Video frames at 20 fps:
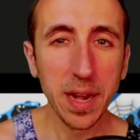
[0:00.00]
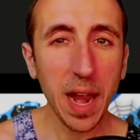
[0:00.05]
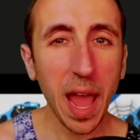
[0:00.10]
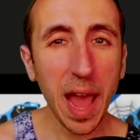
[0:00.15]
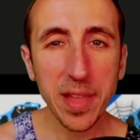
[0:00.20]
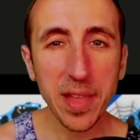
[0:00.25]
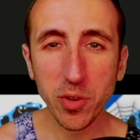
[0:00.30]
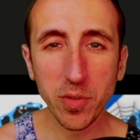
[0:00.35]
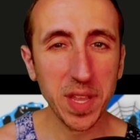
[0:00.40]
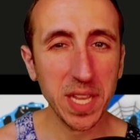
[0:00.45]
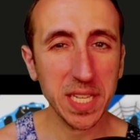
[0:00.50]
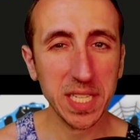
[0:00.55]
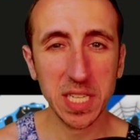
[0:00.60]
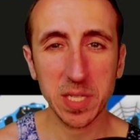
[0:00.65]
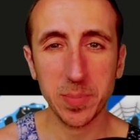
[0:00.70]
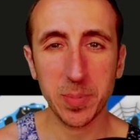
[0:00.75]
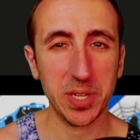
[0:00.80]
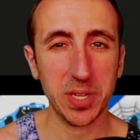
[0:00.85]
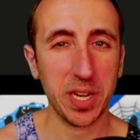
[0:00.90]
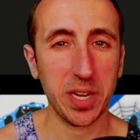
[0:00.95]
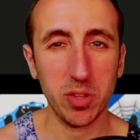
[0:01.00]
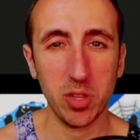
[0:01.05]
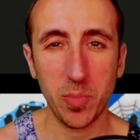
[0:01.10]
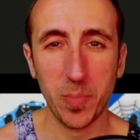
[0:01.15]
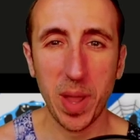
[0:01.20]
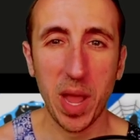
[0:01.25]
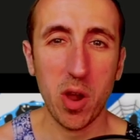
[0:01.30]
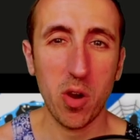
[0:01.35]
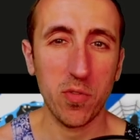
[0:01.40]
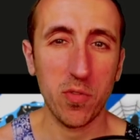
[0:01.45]
Neither of these is
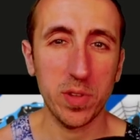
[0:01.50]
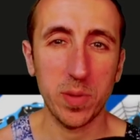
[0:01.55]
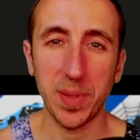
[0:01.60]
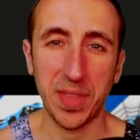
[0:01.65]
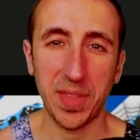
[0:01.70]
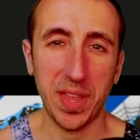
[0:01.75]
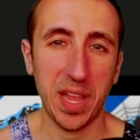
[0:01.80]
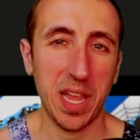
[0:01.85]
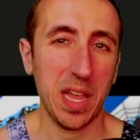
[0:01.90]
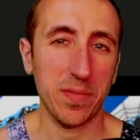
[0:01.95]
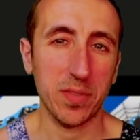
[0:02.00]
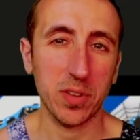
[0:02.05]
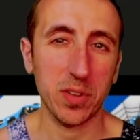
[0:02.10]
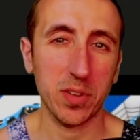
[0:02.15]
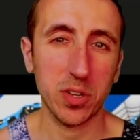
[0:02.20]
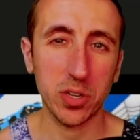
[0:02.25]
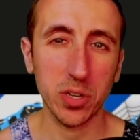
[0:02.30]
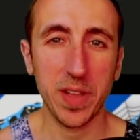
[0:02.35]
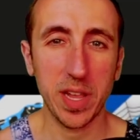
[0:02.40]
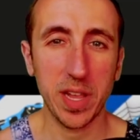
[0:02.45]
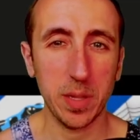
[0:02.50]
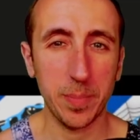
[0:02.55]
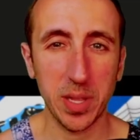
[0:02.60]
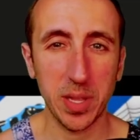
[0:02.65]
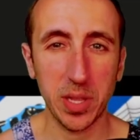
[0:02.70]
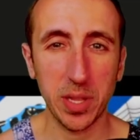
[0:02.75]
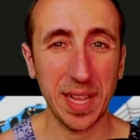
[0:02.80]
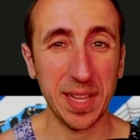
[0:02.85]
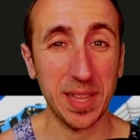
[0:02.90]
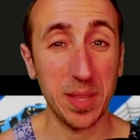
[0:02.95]
particularly powerful, but they have good
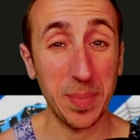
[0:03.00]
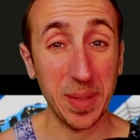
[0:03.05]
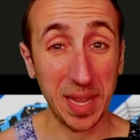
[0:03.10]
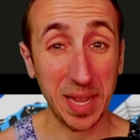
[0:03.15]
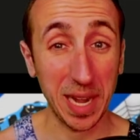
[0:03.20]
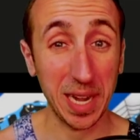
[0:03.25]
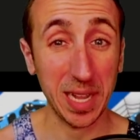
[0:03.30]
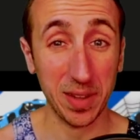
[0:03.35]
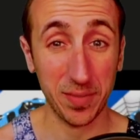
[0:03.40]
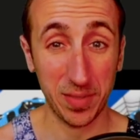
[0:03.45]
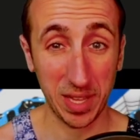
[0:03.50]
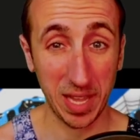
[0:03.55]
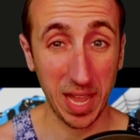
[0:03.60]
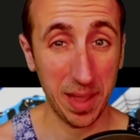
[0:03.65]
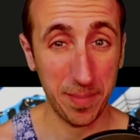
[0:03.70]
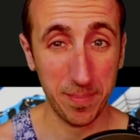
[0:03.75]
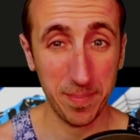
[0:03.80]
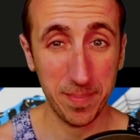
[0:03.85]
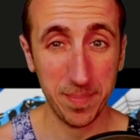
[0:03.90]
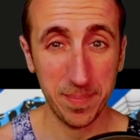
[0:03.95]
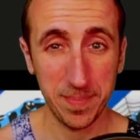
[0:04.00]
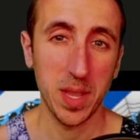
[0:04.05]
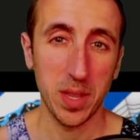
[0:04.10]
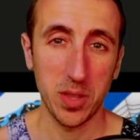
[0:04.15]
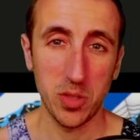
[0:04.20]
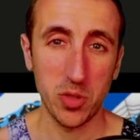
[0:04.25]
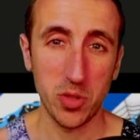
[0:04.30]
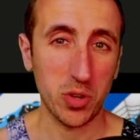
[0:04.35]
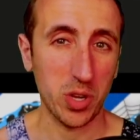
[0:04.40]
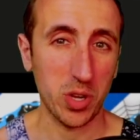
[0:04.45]
availability at the beginning of the game.
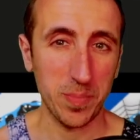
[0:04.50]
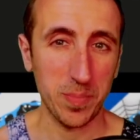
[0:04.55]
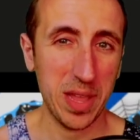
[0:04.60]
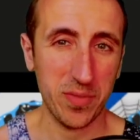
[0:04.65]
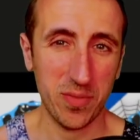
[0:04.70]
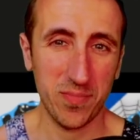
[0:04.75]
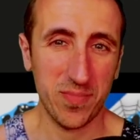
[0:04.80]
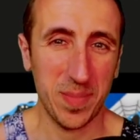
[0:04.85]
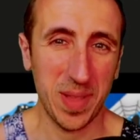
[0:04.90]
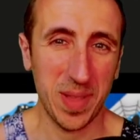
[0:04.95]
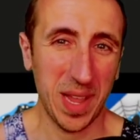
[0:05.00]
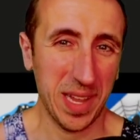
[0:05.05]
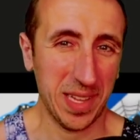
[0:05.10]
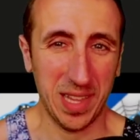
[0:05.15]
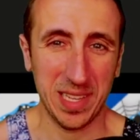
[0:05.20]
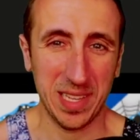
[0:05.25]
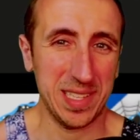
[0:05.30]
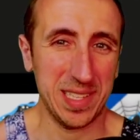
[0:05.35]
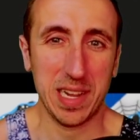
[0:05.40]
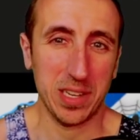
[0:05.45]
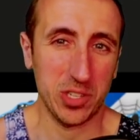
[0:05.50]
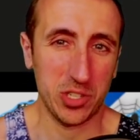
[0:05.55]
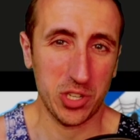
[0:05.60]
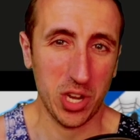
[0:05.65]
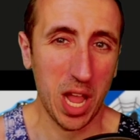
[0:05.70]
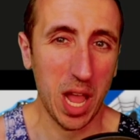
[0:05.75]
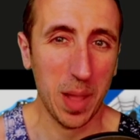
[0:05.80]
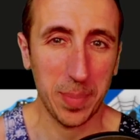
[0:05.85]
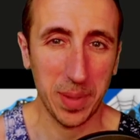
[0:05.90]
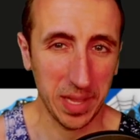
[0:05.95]
You can buy them from like the second
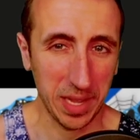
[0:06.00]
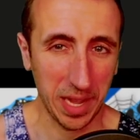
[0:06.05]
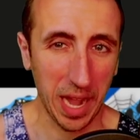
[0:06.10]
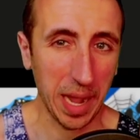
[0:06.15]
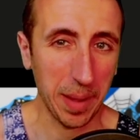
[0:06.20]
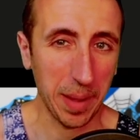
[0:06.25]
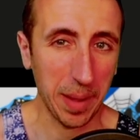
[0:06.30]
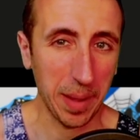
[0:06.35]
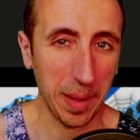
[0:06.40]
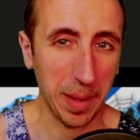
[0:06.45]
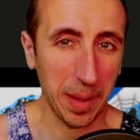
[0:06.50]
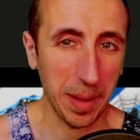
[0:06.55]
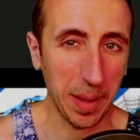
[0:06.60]
shop in the game.